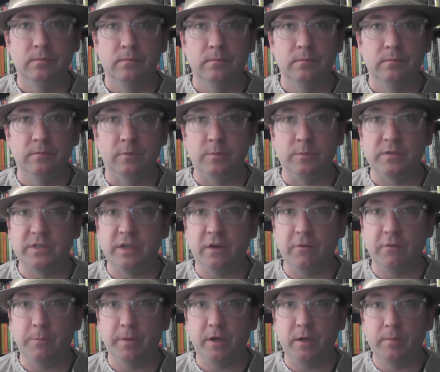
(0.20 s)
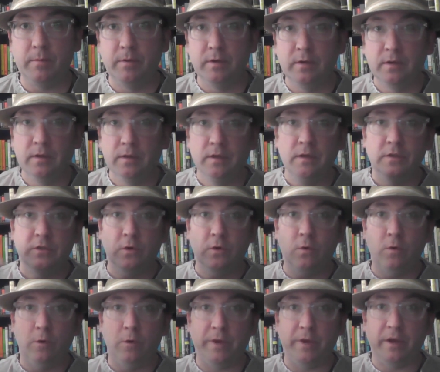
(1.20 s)
From Self-Pub to
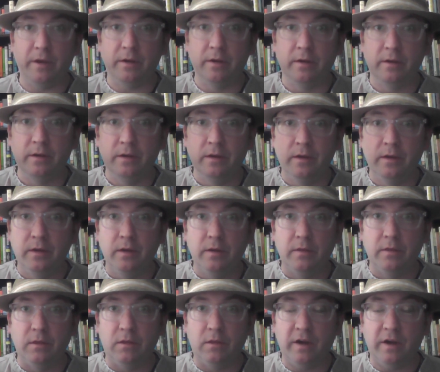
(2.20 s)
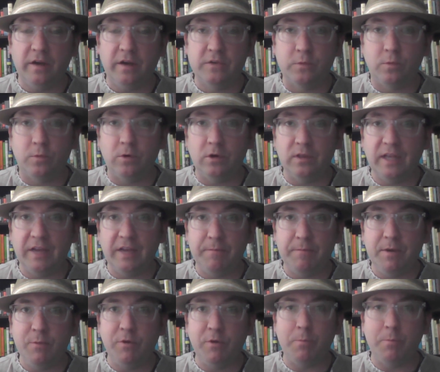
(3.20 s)
Orbit, The Lost War left
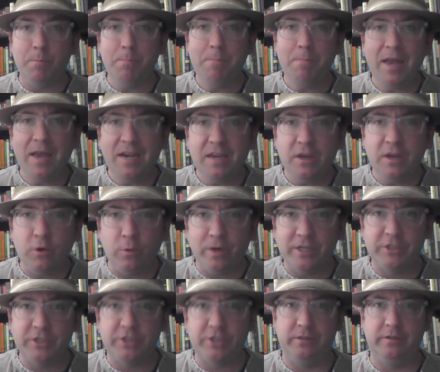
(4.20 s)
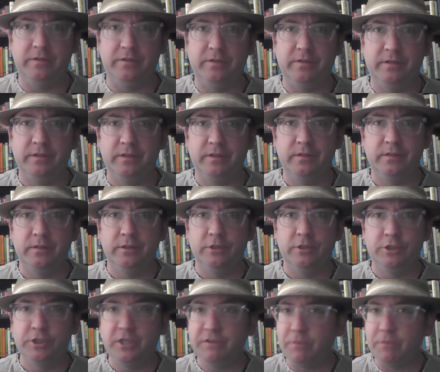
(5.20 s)
me with many questions.
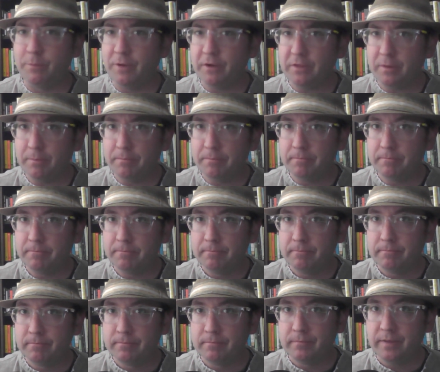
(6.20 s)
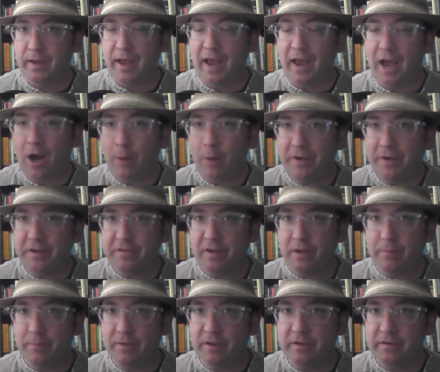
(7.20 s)
Chief among them, how many
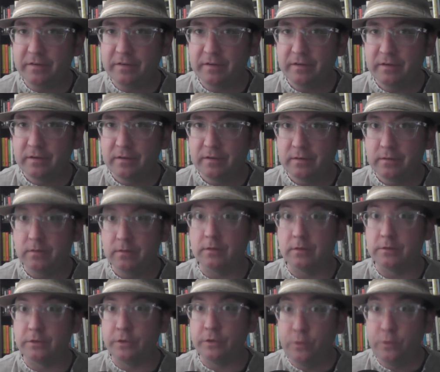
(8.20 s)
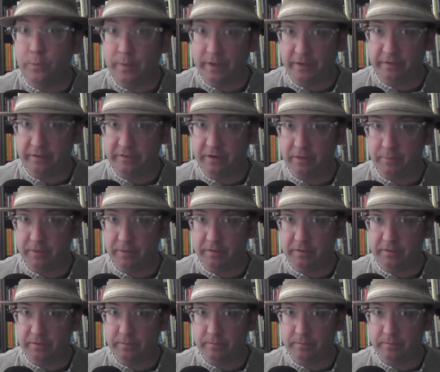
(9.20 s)
zombies are too many zombies?